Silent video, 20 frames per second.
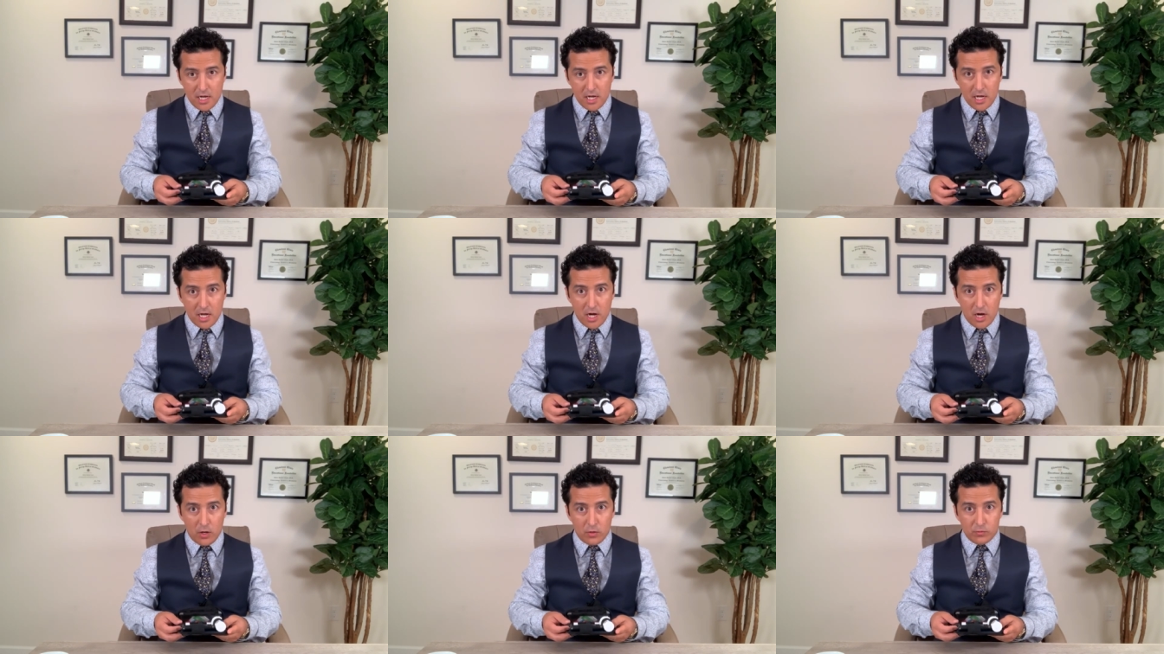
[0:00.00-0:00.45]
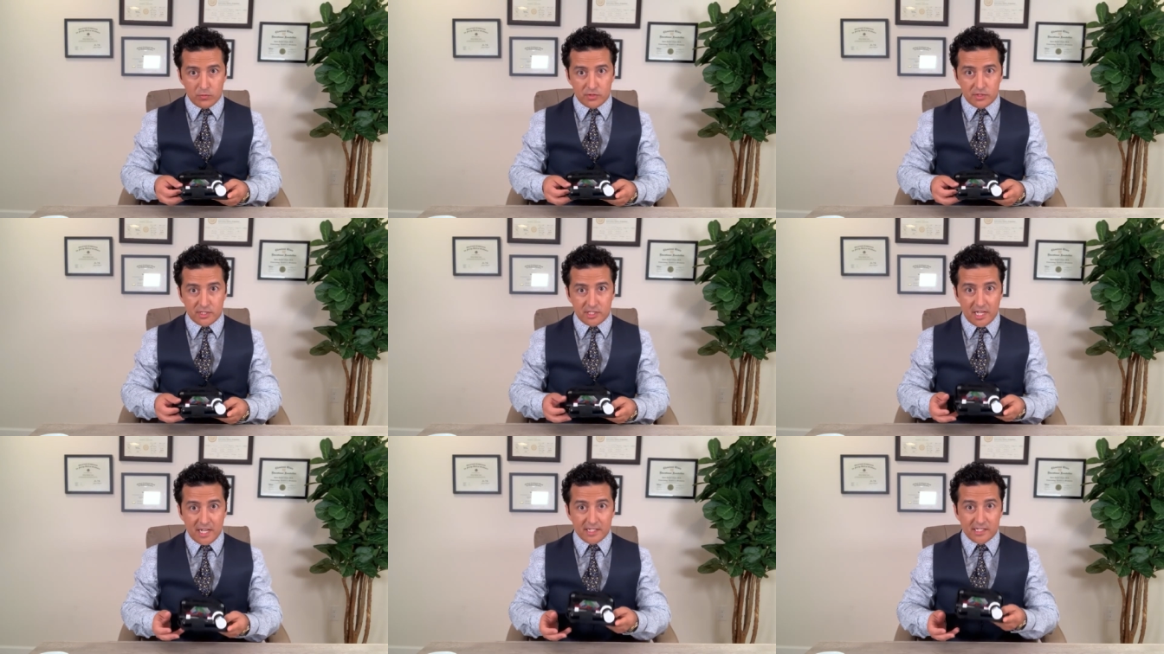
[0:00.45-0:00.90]
you know
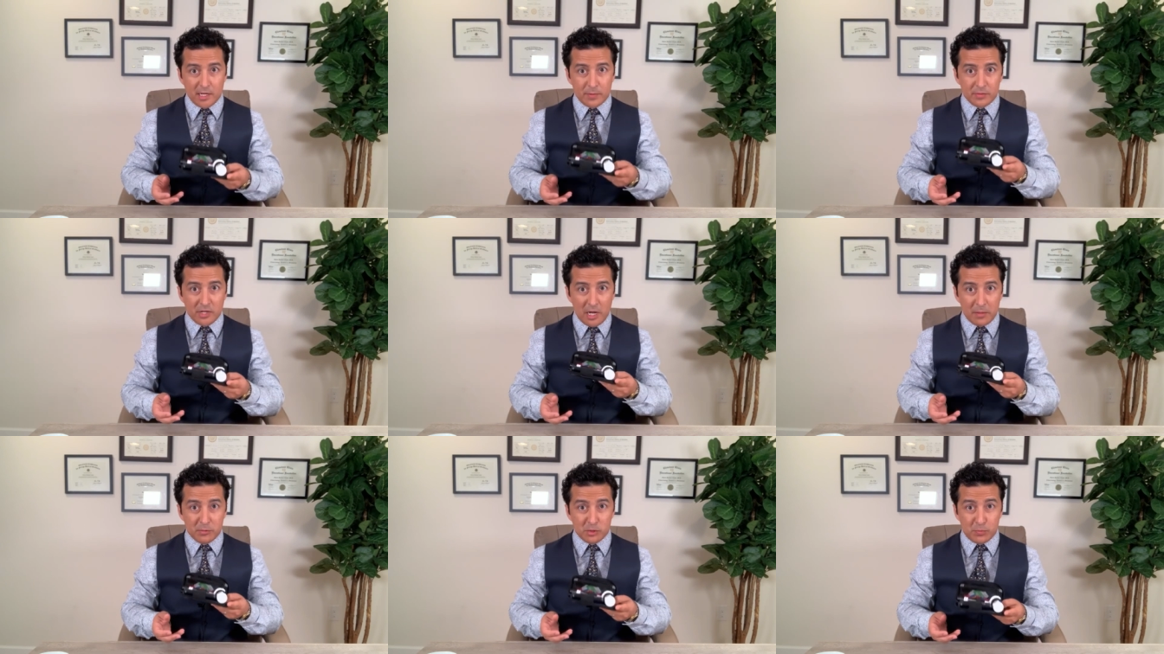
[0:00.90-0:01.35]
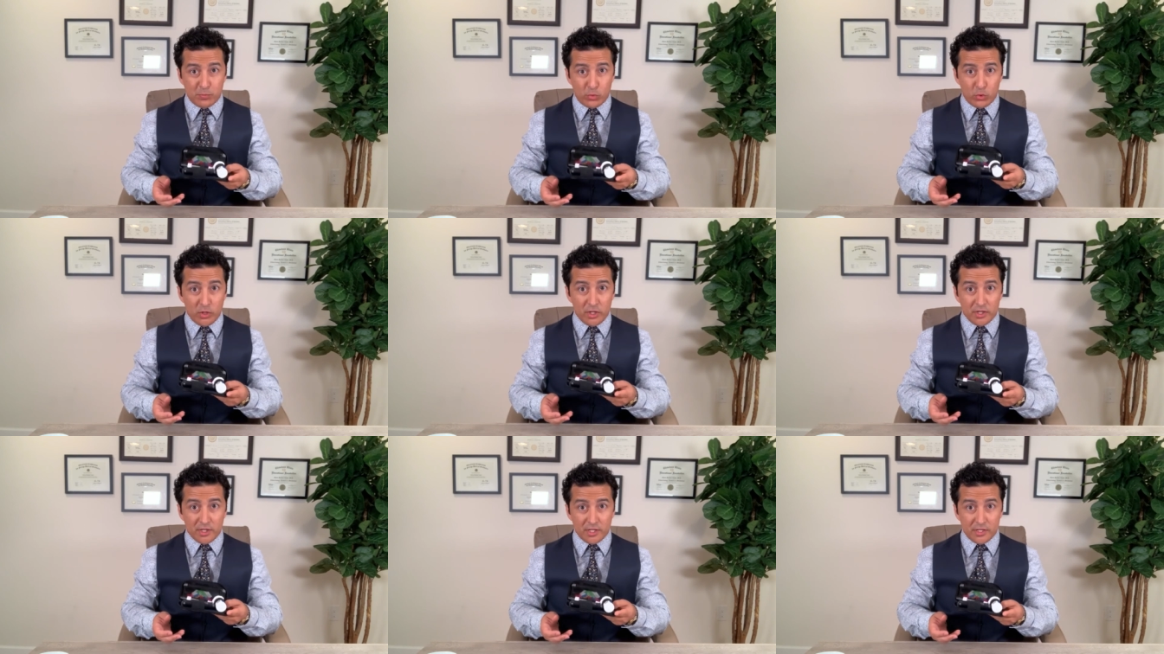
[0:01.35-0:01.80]
they sometimes
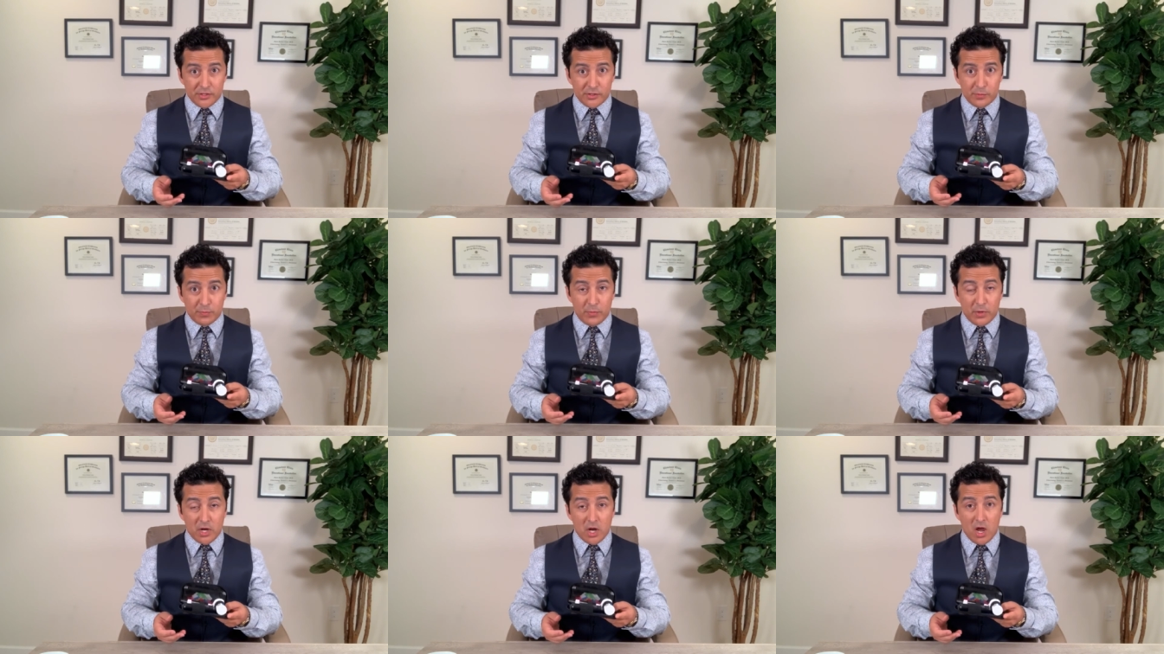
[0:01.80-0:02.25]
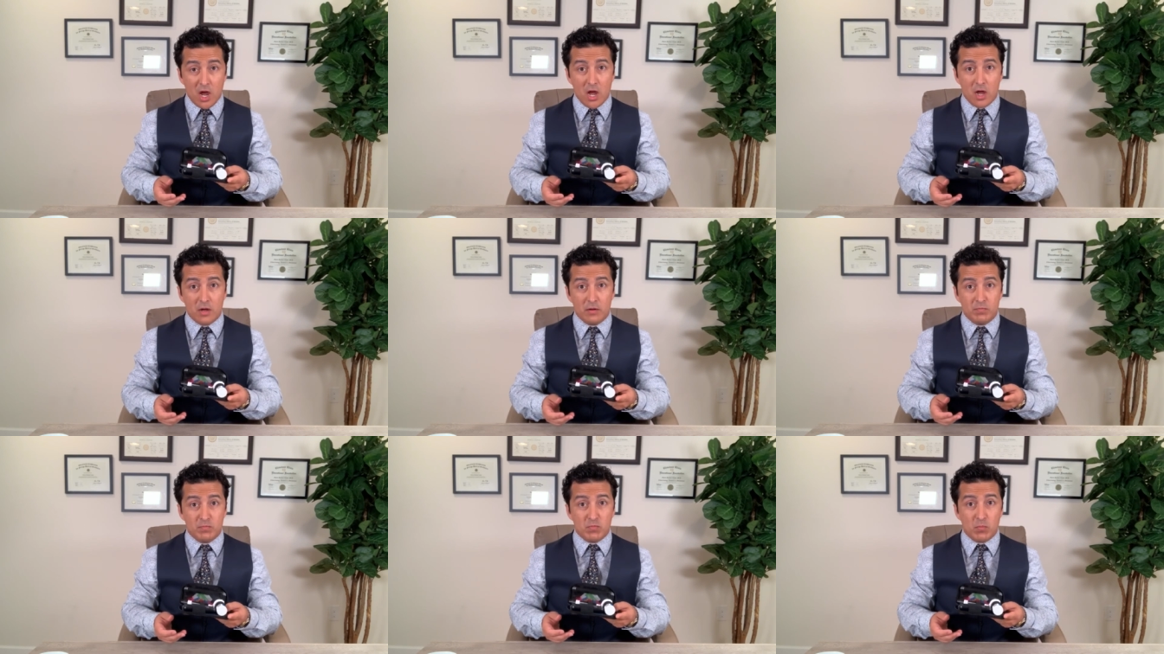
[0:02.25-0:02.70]
bring this but
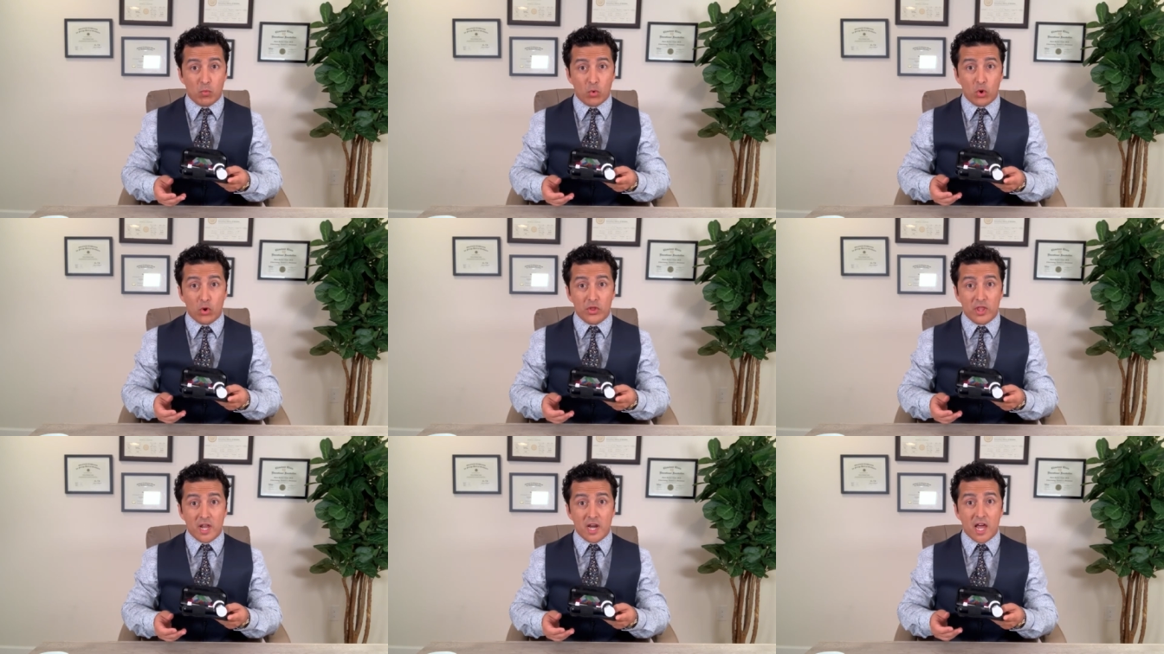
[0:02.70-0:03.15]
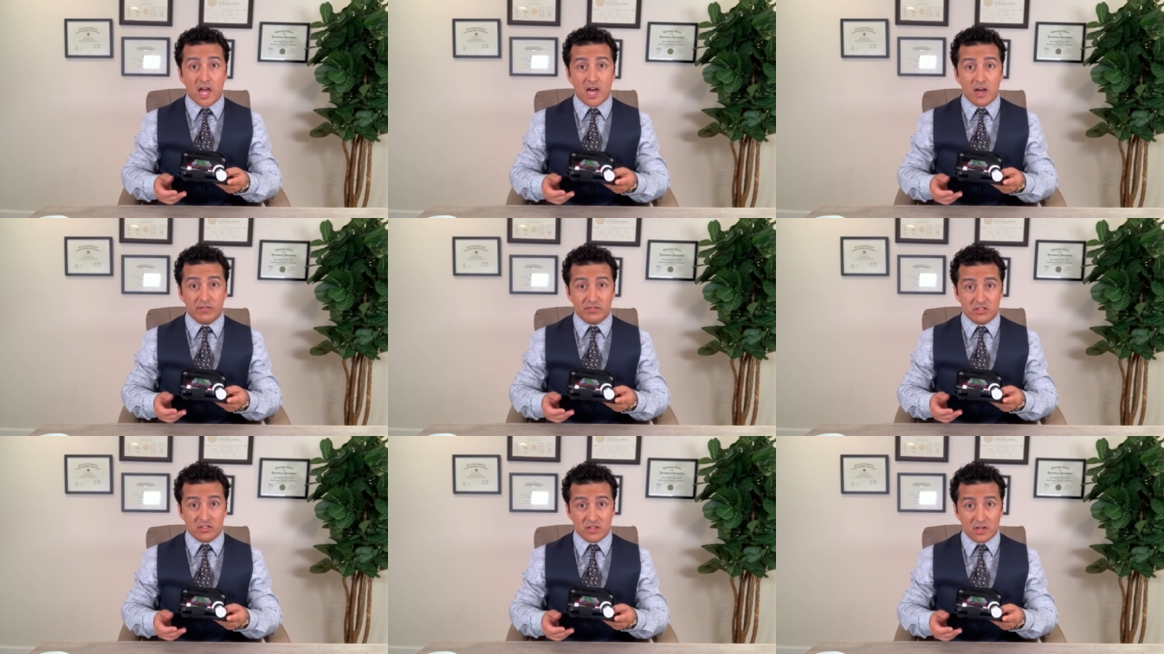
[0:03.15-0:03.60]
more than
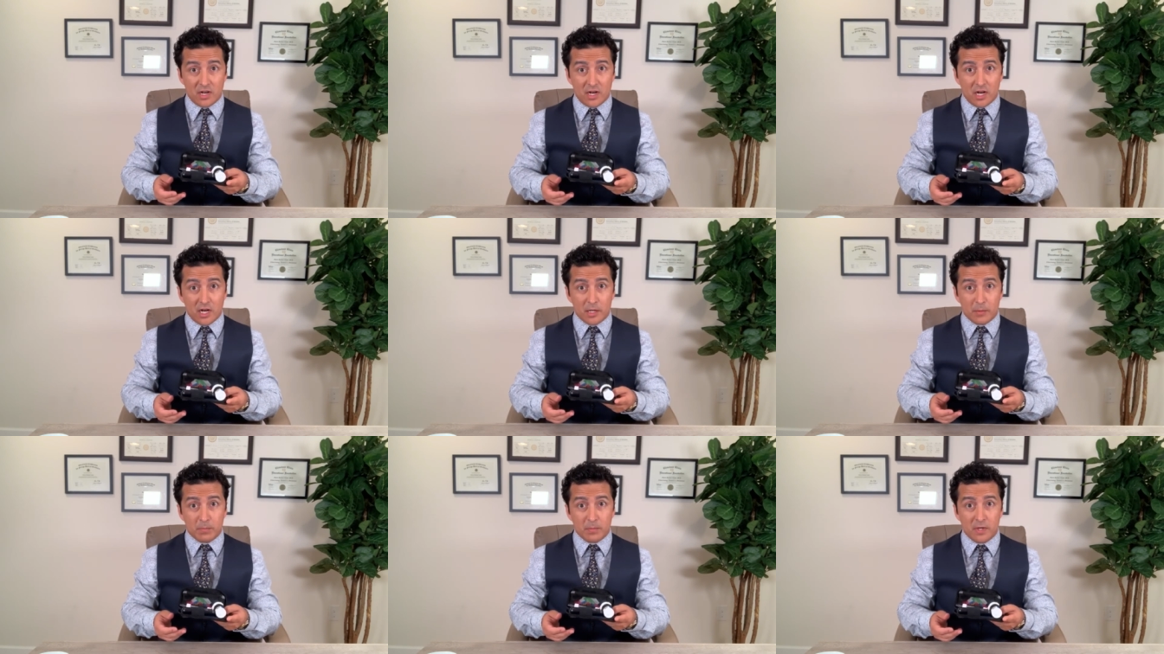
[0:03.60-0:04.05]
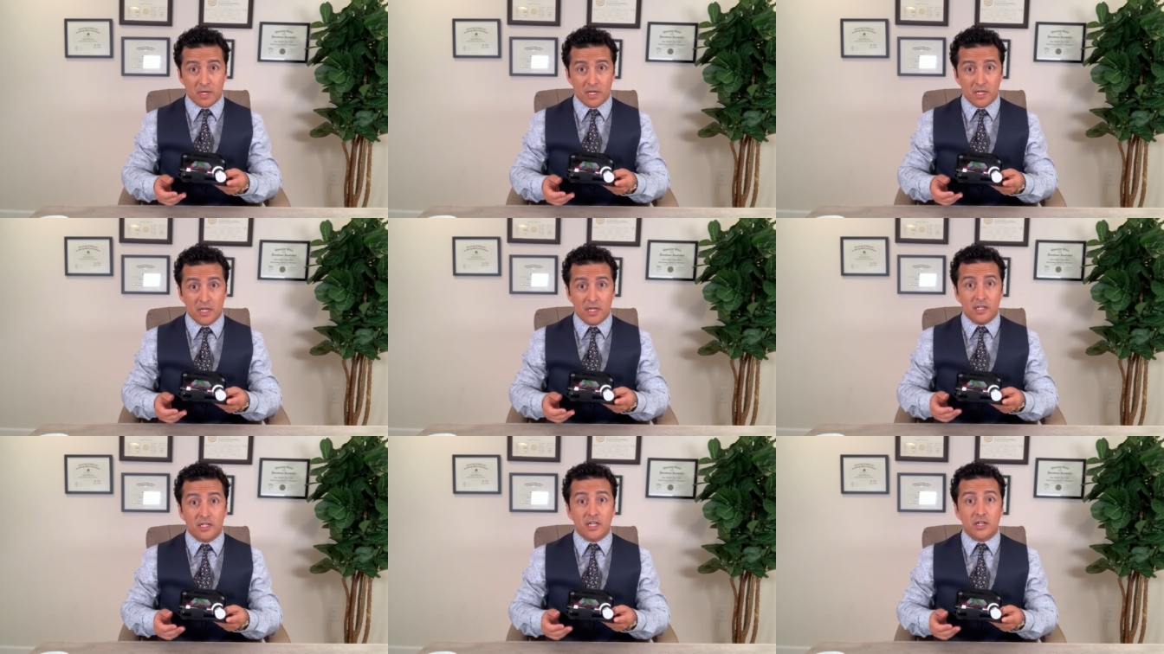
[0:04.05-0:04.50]
half the time
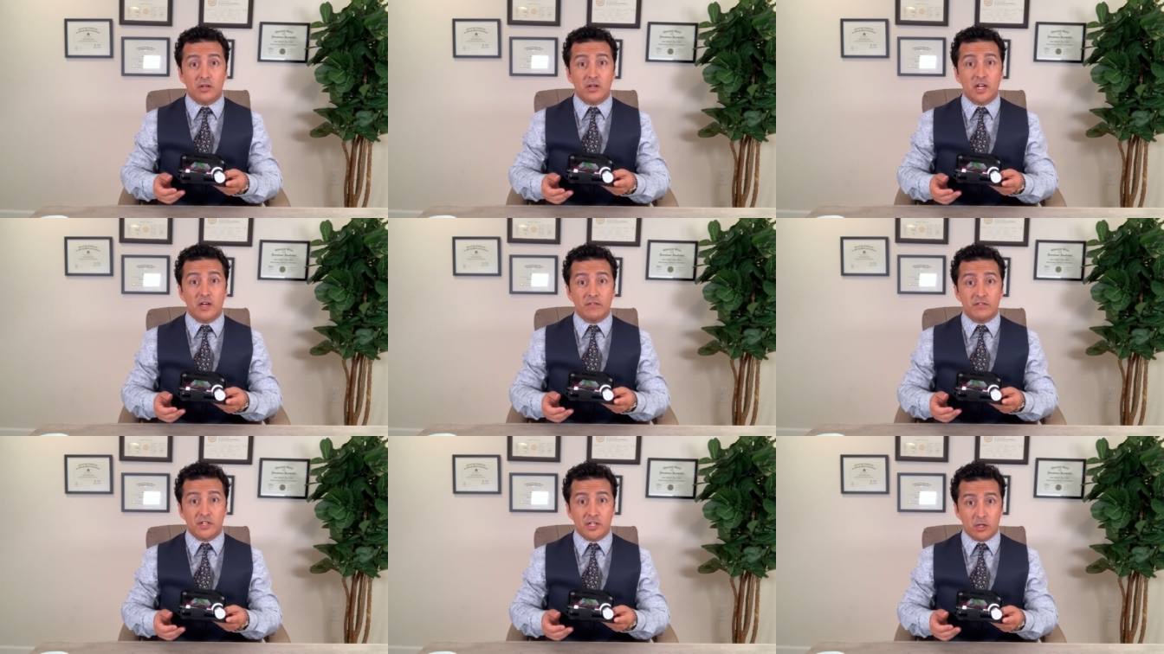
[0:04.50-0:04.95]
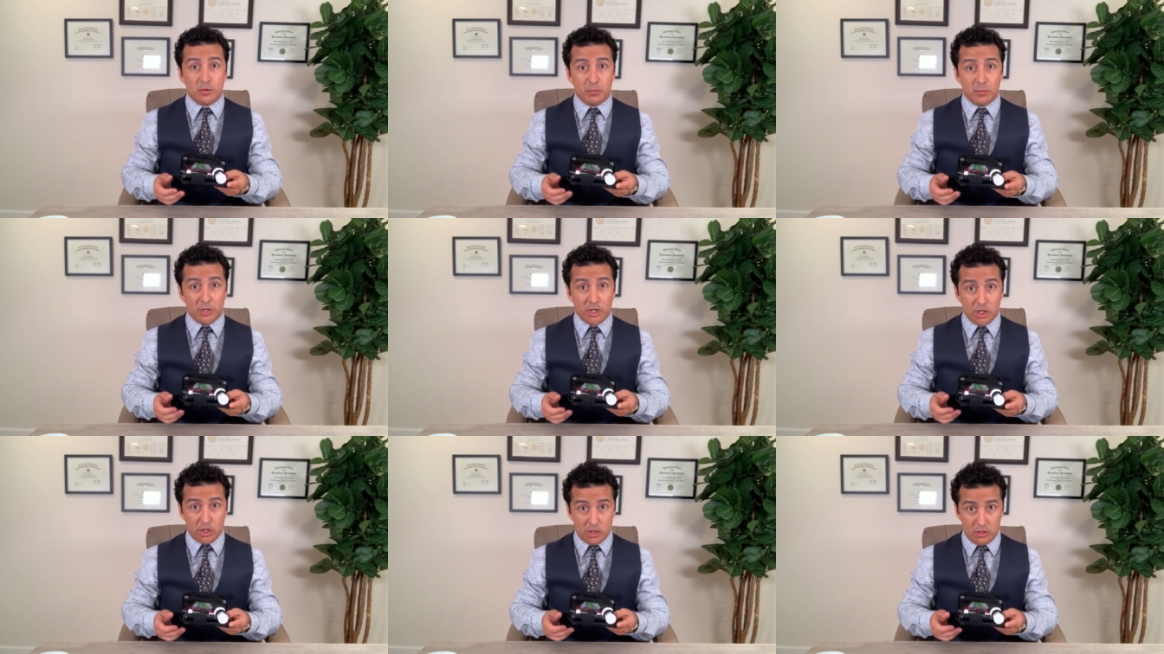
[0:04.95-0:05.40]
they don't have their
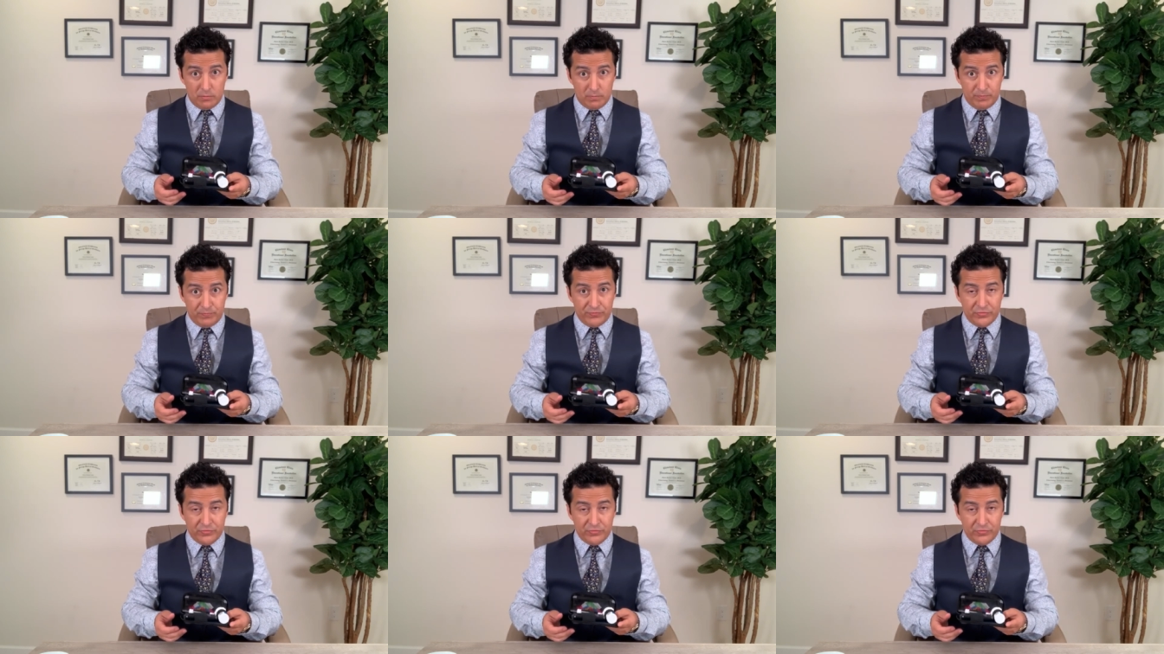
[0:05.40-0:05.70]
meter